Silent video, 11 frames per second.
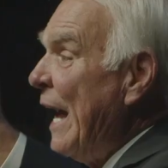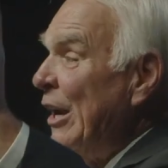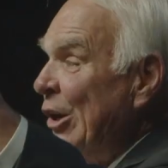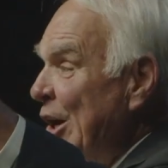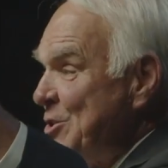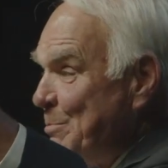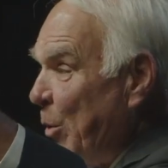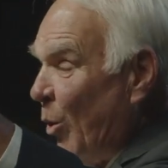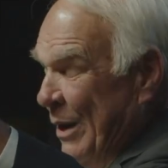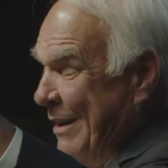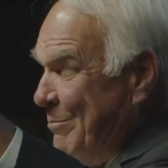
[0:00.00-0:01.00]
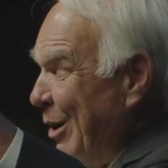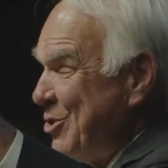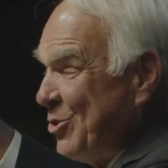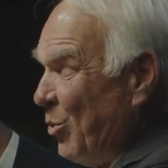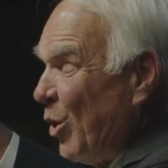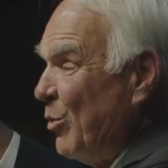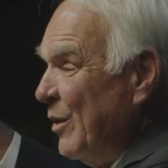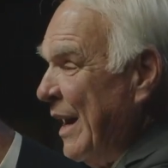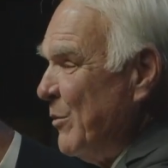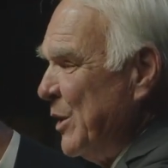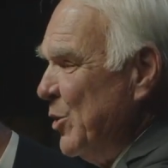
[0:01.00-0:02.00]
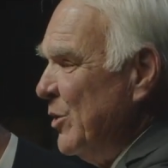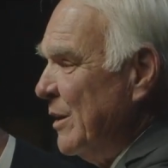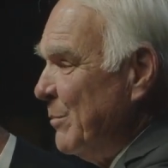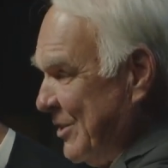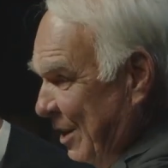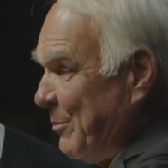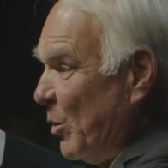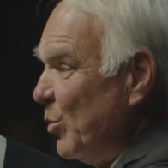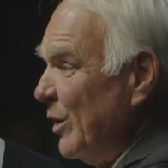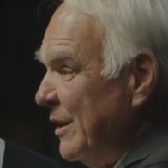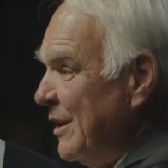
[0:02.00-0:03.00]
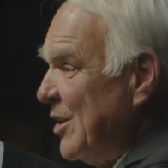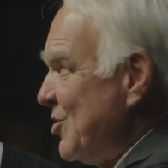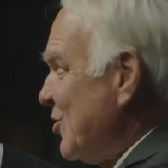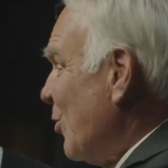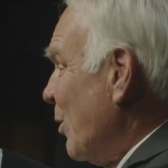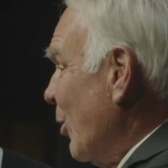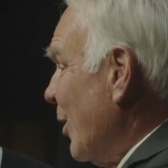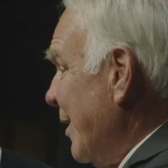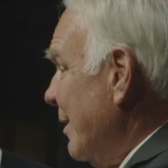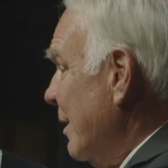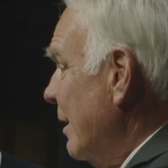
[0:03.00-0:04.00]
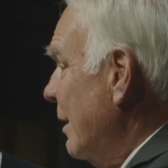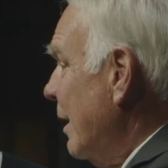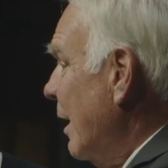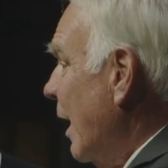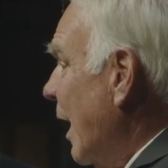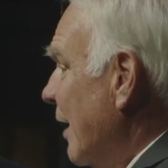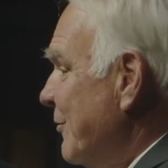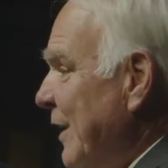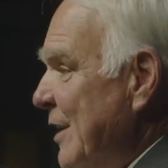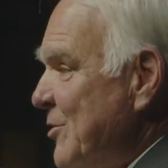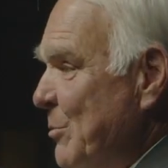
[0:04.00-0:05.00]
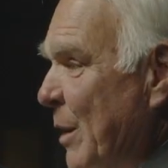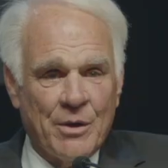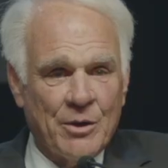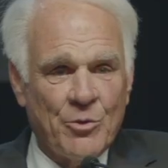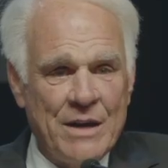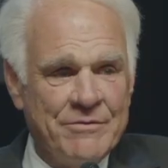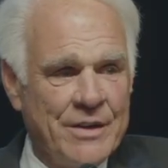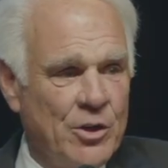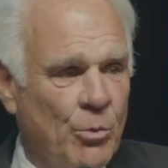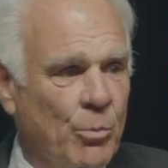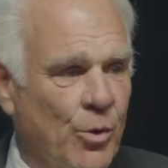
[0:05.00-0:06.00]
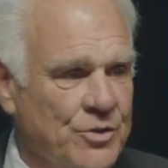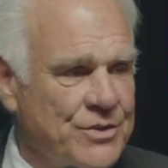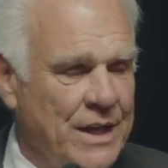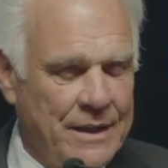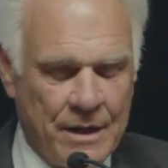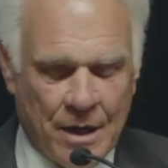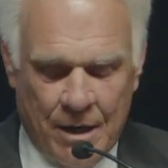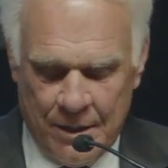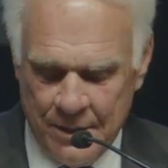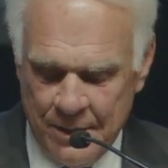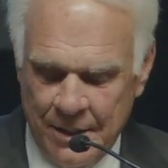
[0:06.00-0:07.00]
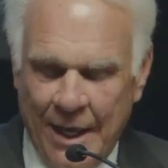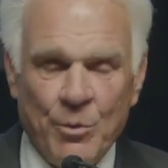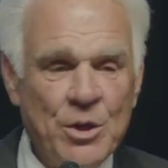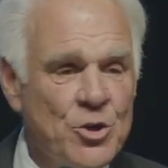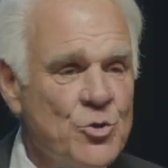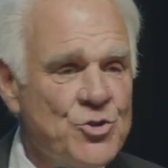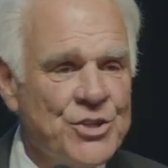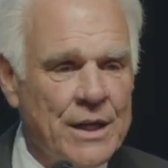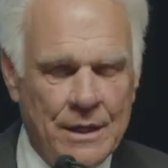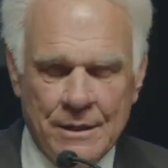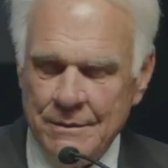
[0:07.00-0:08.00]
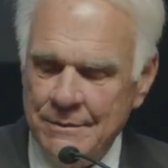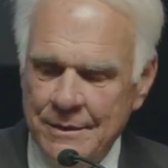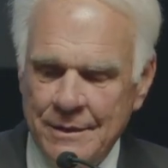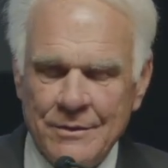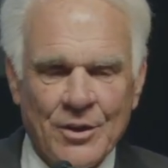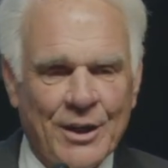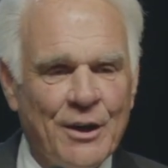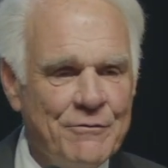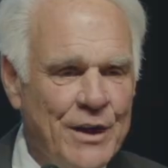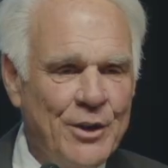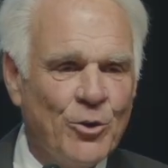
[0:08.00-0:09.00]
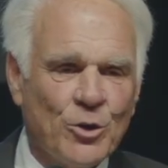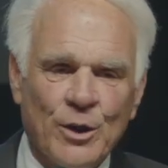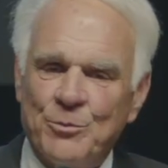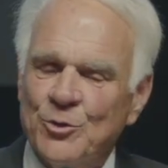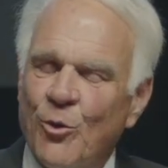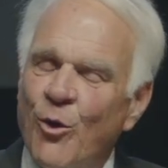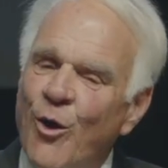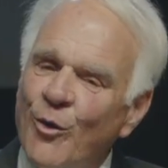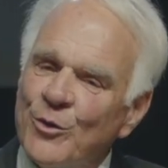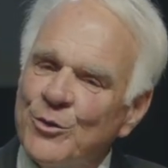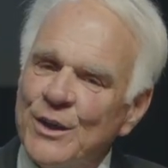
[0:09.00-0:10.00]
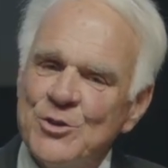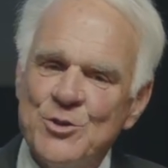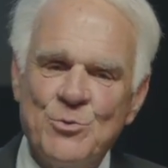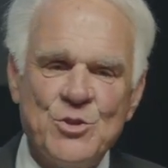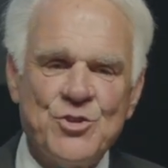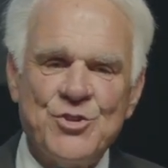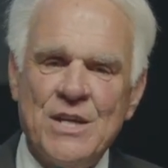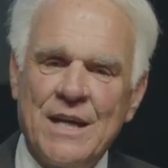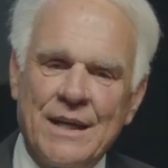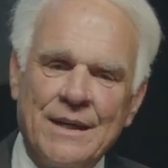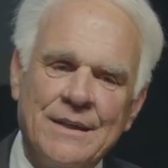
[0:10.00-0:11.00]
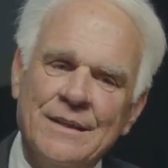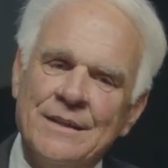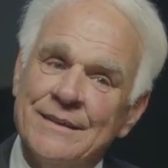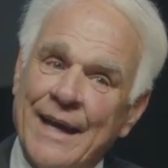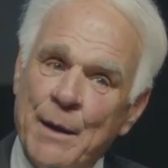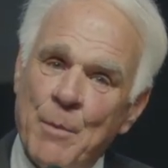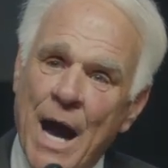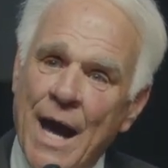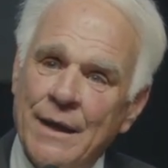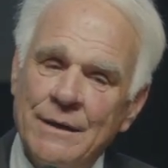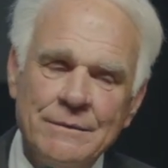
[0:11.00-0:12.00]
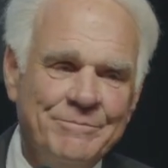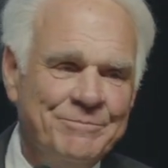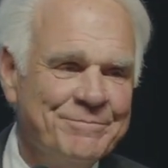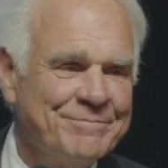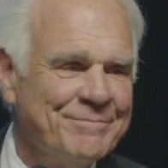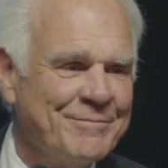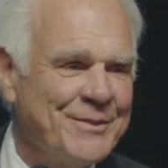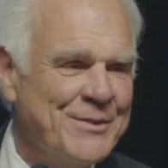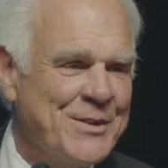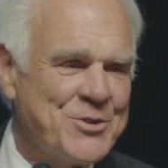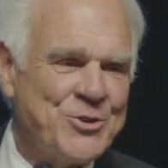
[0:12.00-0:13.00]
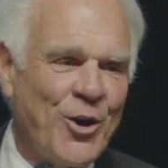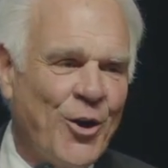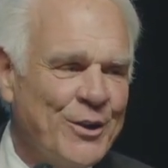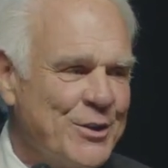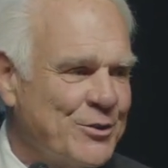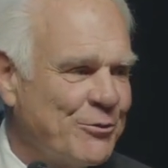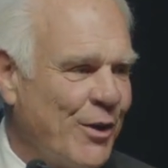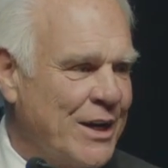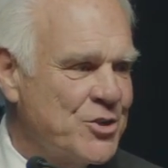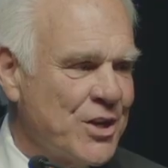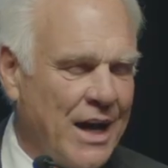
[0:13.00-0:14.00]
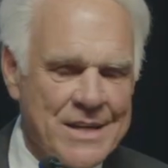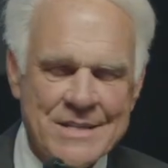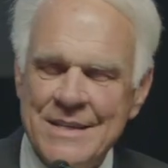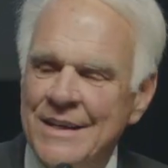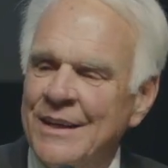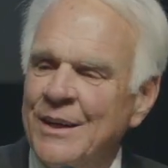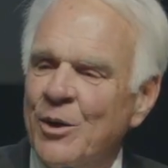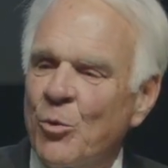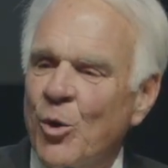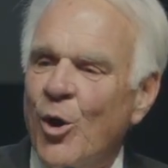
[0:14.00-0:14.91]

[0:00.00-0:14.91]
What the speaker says: nice board. We didn't have much to work with at reunion except a really nice scoreboard. If you guys remember, a great video board, state of the art. And we used it to cut video clips. So all the things you would see, game on, that started this franchise, were